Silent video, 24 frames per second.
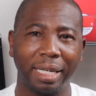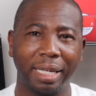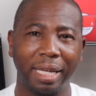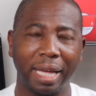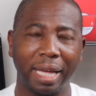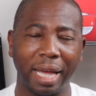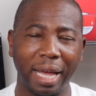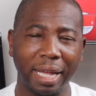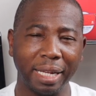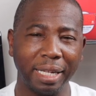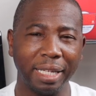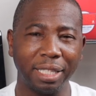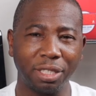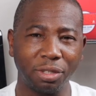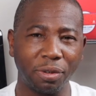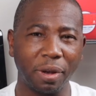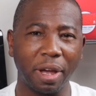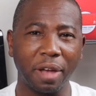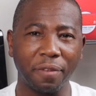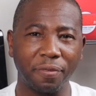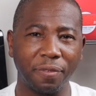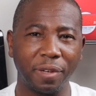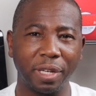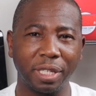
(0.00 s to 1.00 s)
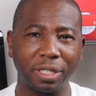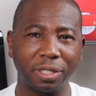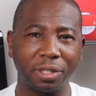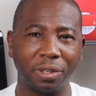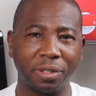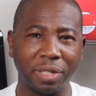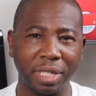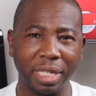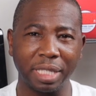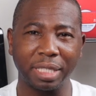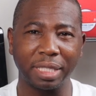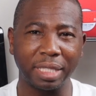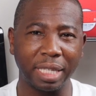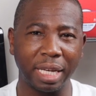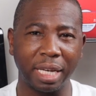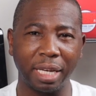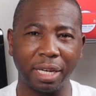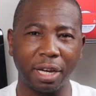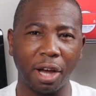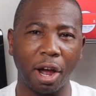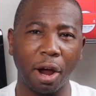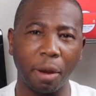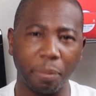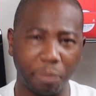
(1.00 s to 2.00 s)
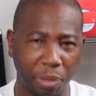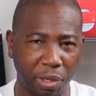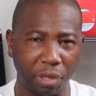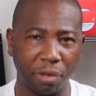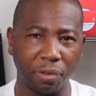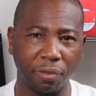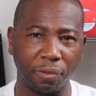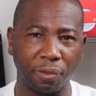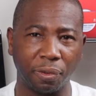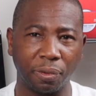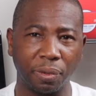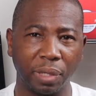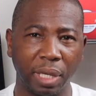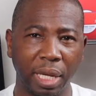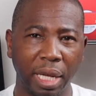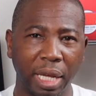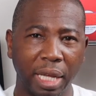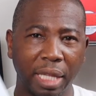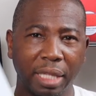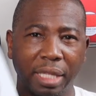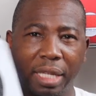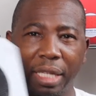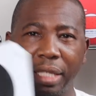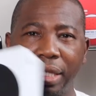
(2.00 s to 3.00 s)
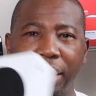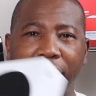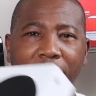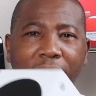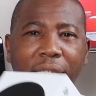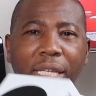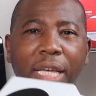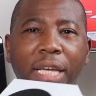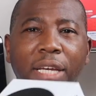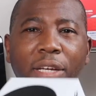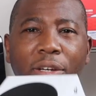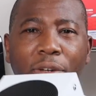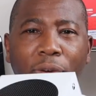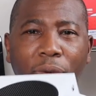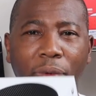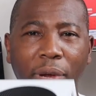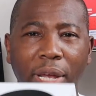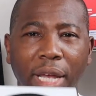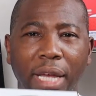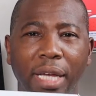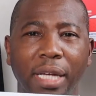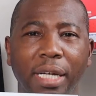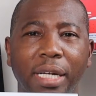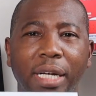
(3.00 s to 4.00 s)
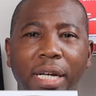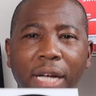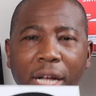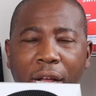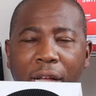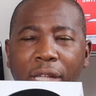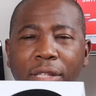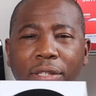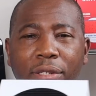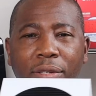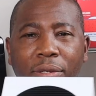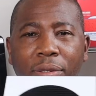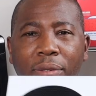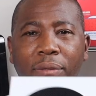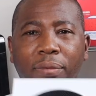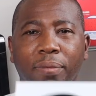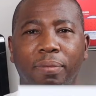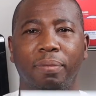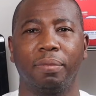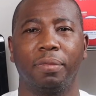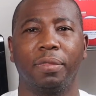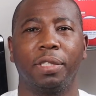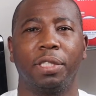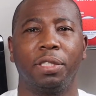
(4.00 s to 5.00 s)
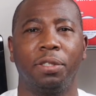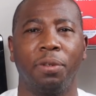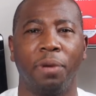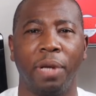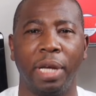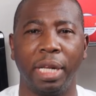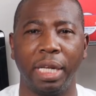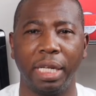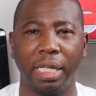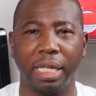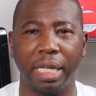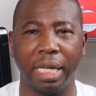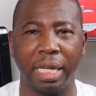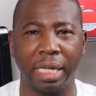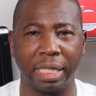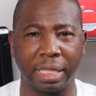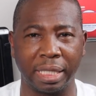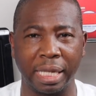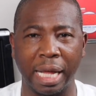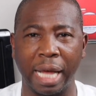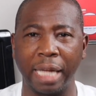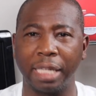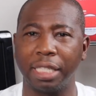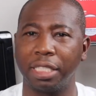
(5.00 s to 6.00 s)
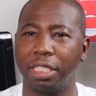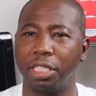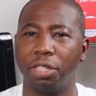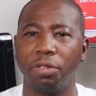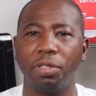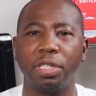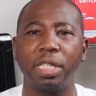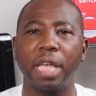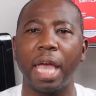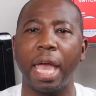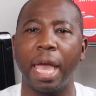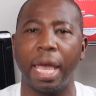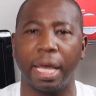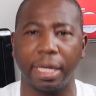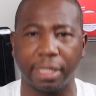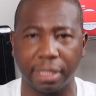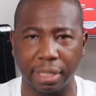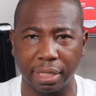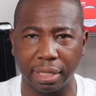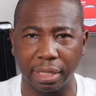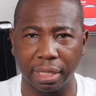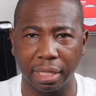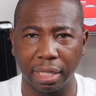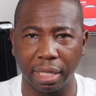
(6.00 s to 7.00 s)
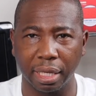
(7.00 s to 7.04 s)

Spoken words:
And these graphics on this thing are beautiful. This is a great console. Granted, it is not the Series X,